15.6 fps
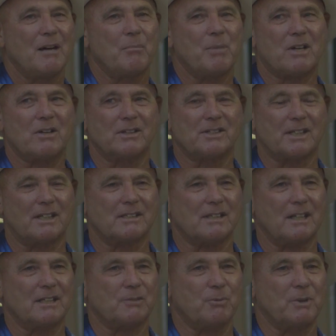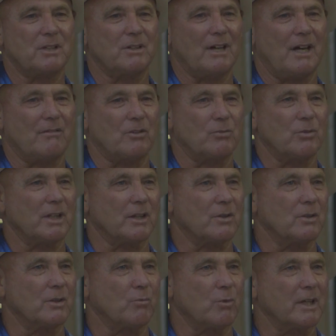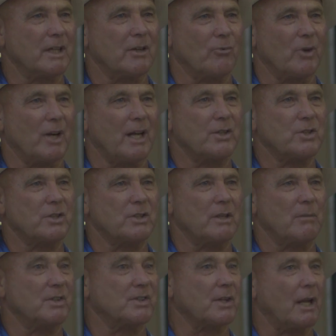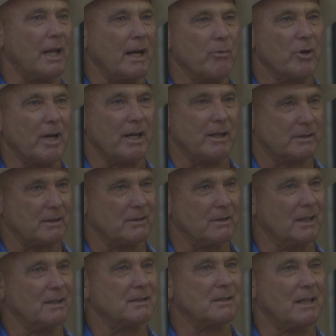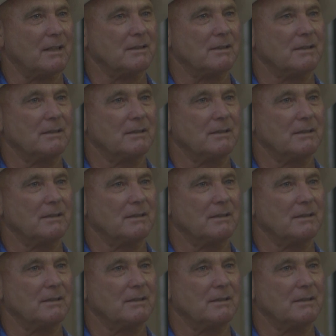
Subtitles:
Because in a sense, we do have a really good working relationship as collaborators on these things.